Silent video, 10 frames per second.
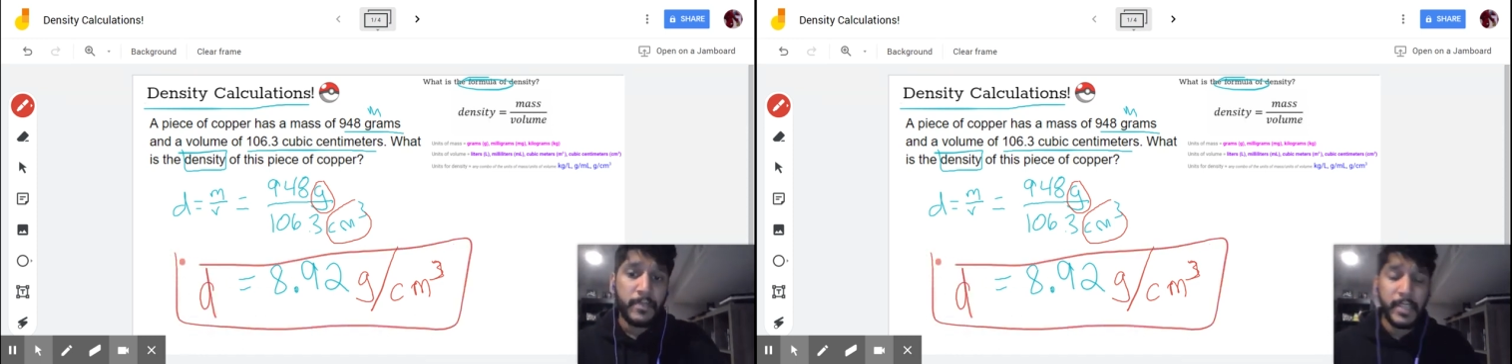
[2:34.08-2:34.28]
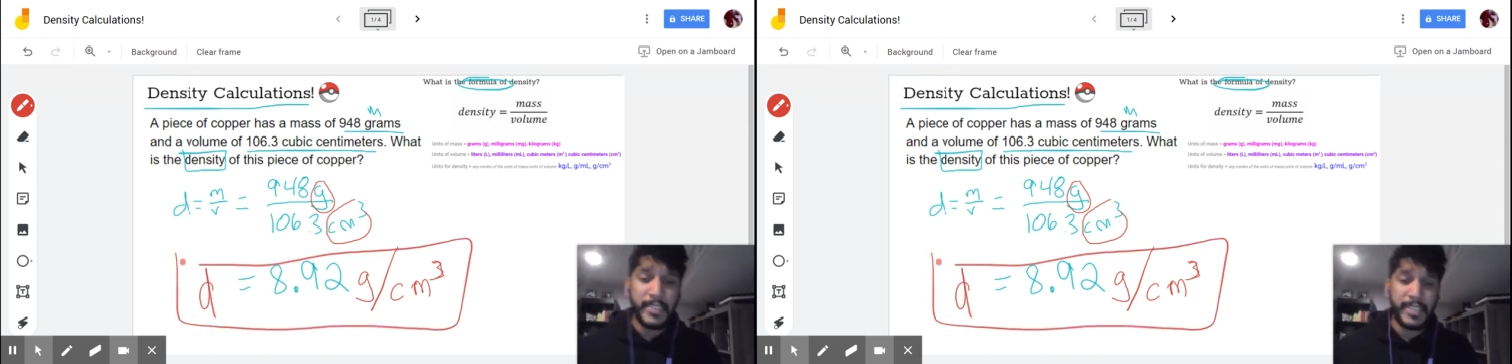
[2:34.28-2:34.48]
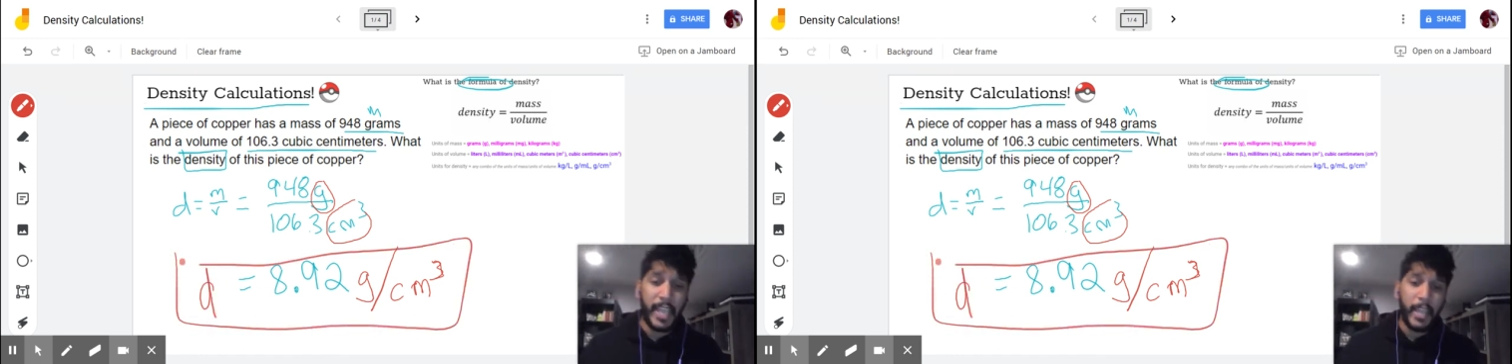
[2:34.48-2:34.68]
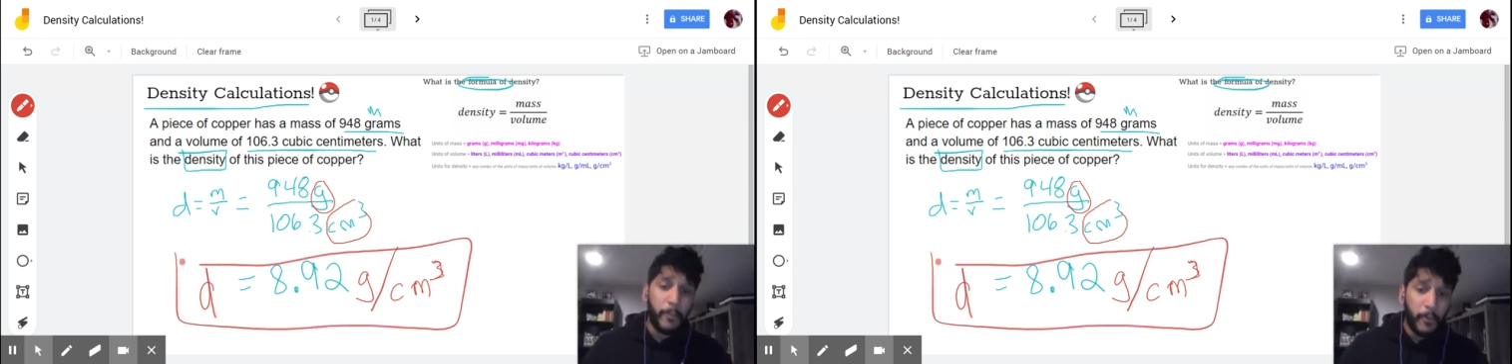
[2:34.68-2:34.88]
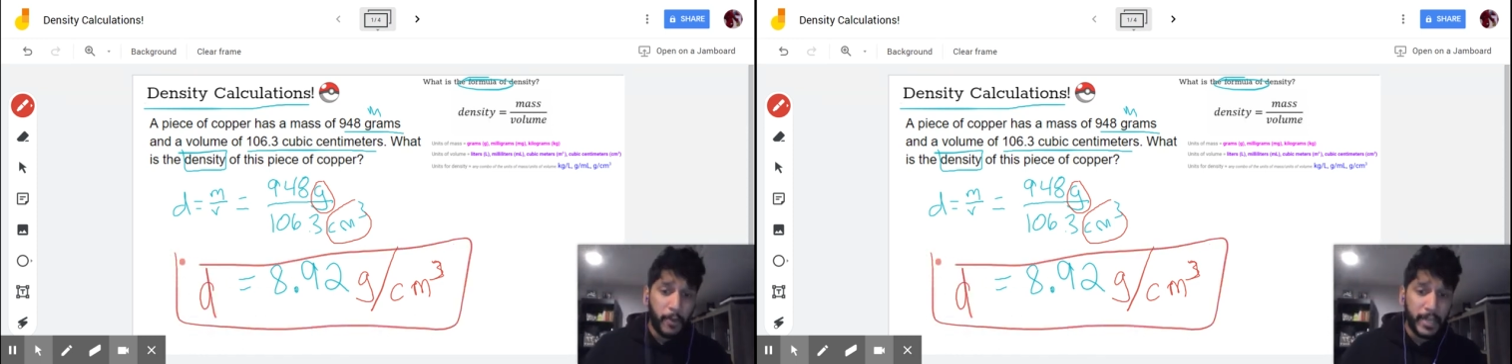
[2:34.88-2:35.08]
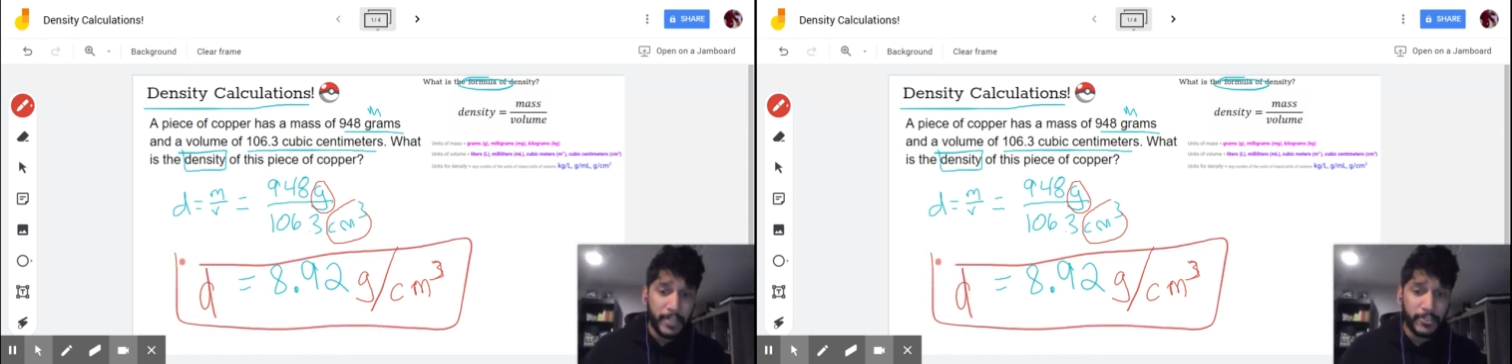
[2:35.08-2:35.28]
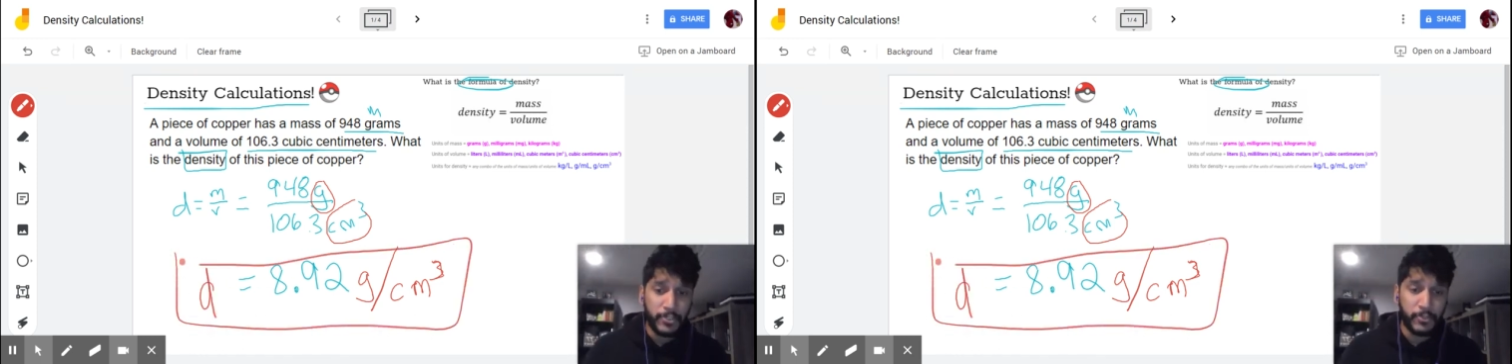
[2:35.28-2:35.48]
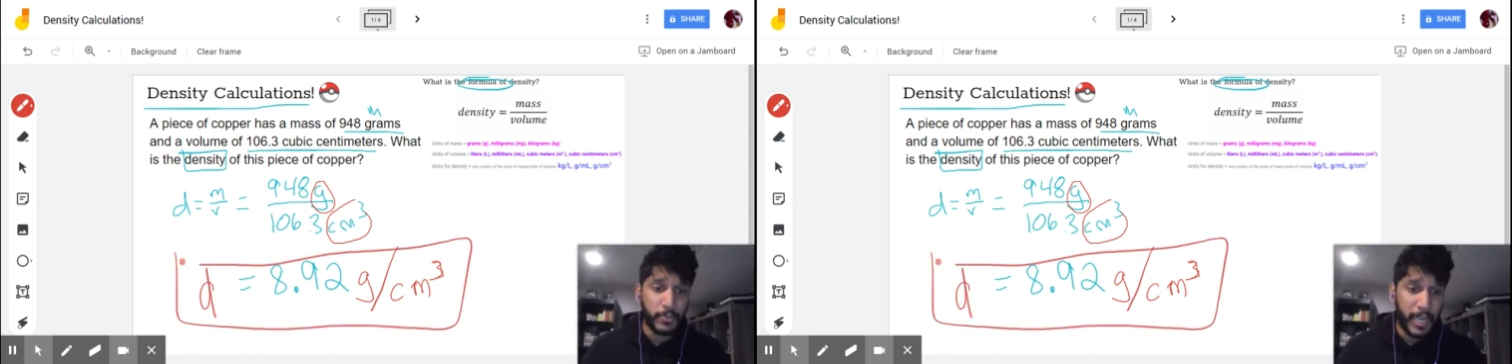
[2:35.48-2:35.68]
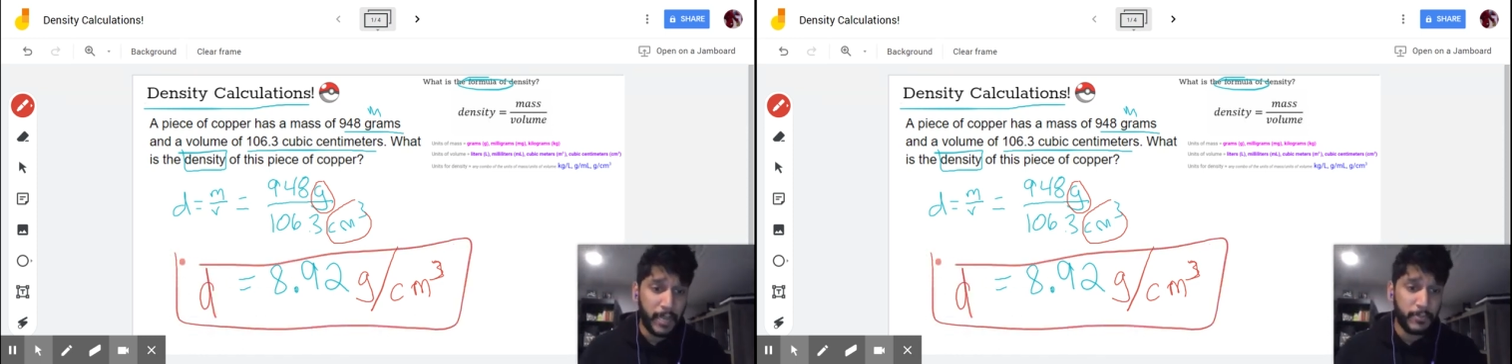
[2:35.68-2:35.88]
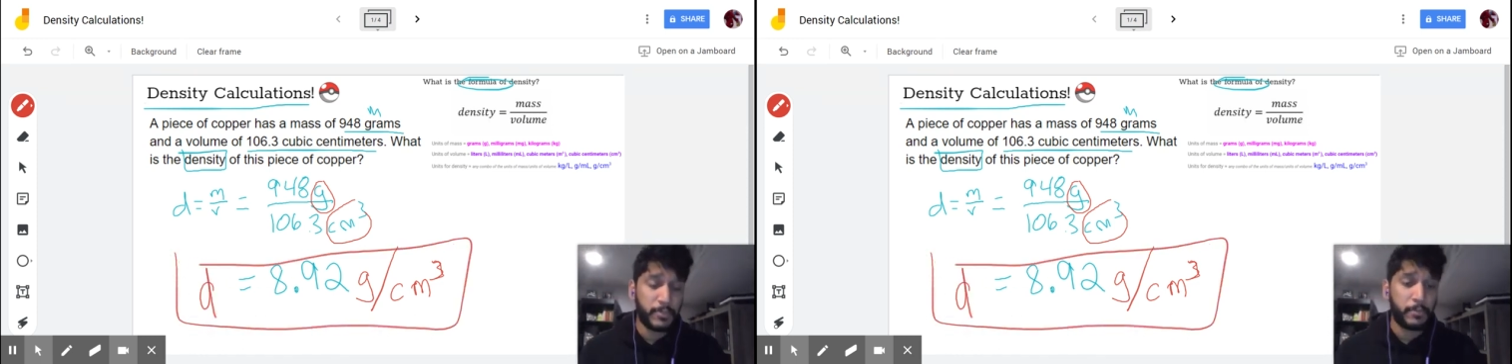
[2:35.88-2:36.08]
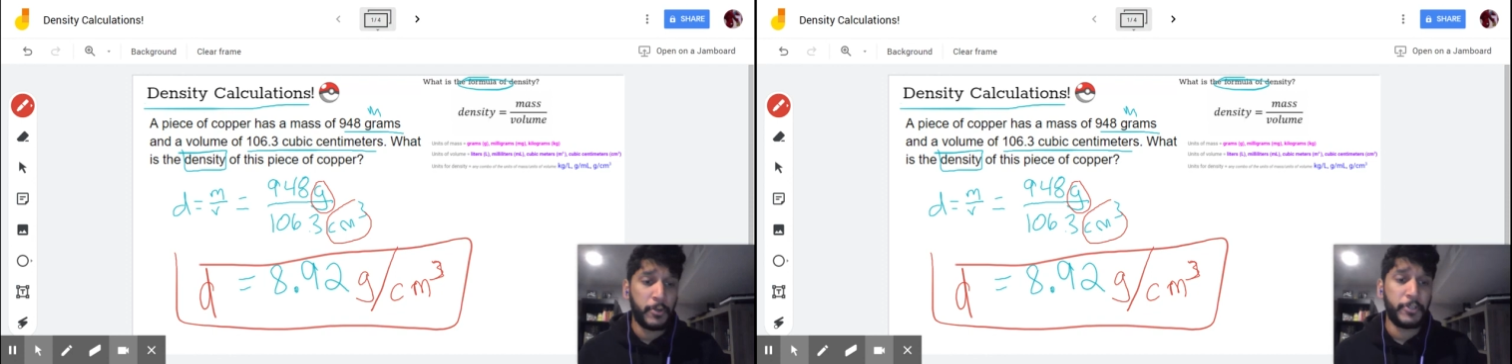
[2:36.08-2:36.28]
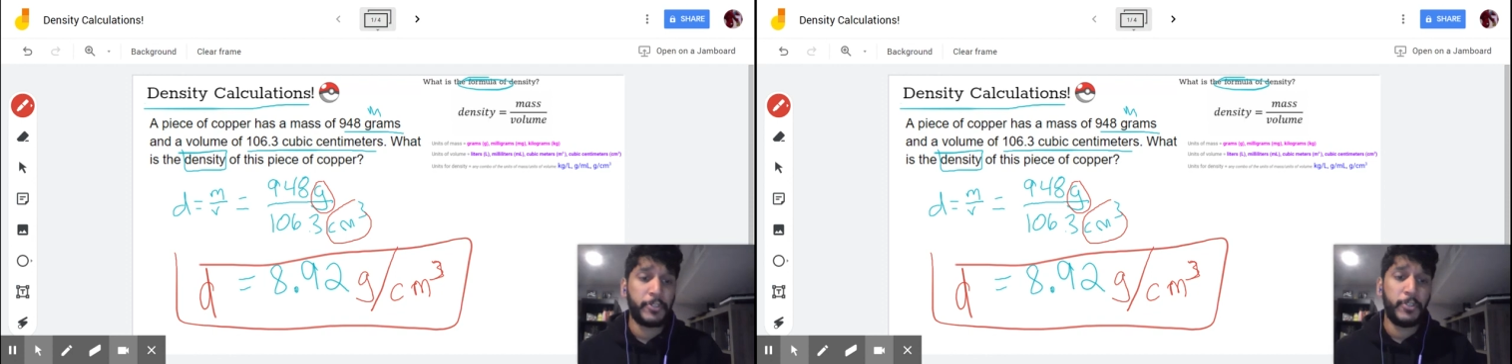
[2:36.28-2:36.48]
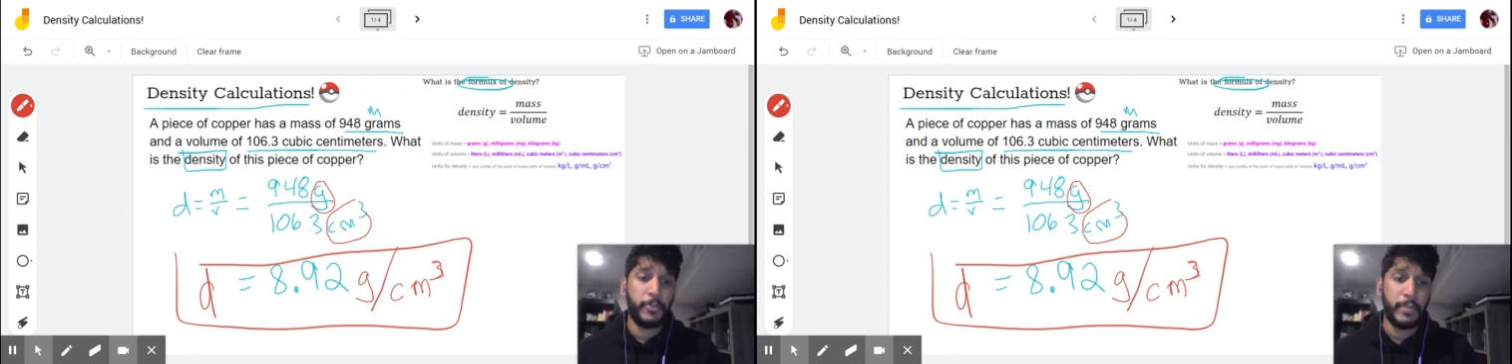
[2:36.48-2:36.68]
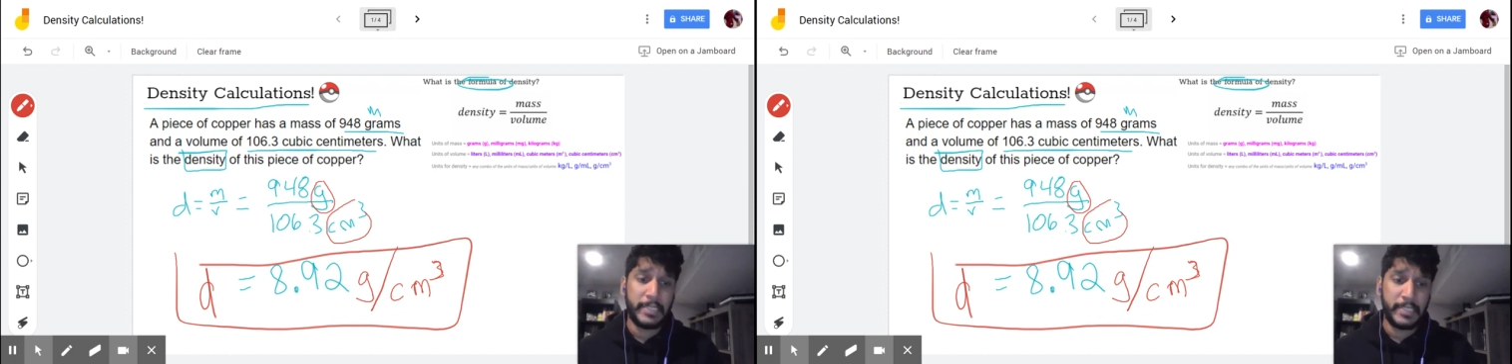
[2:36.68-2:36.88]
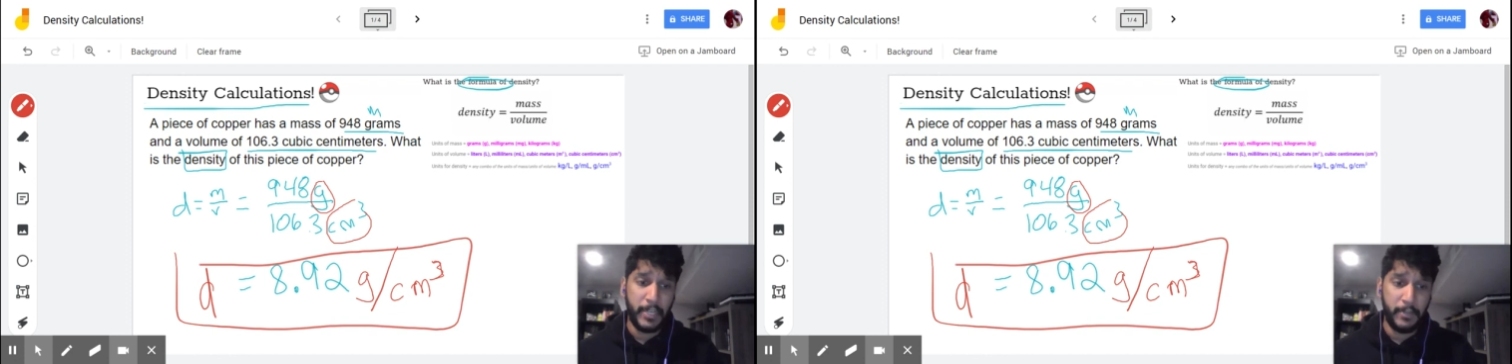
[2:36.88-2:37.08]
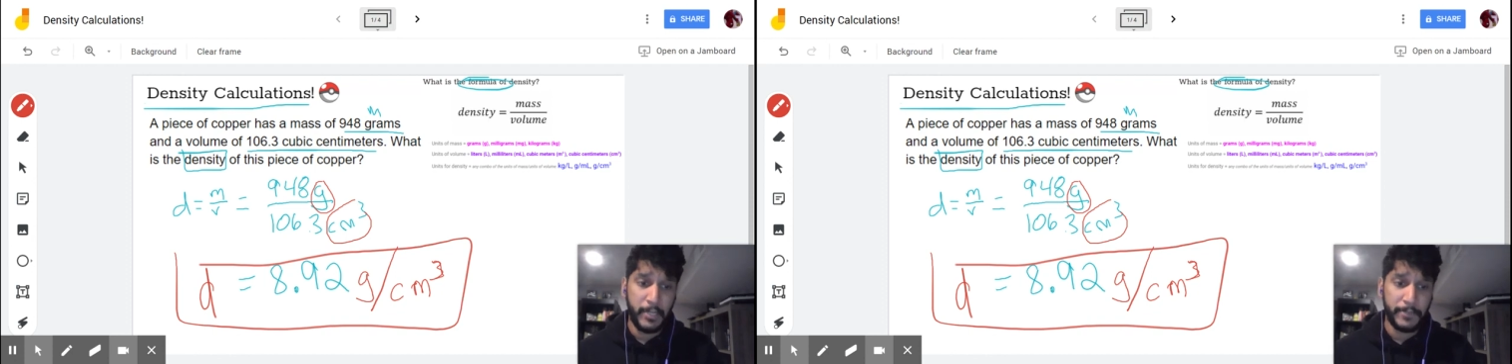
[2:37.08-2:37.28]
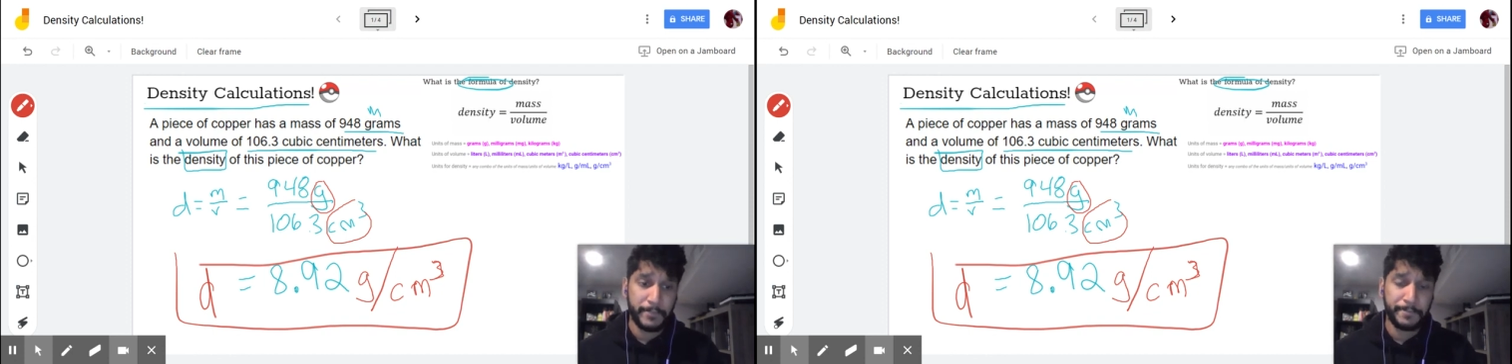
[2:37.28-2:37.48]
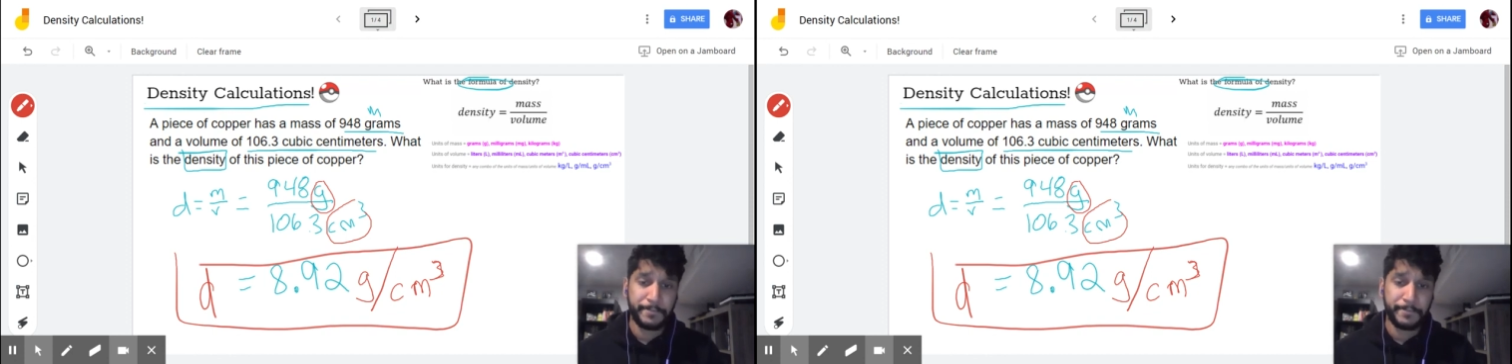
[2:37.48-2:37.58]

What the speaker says: is 8.92 grams per cubic centimeter.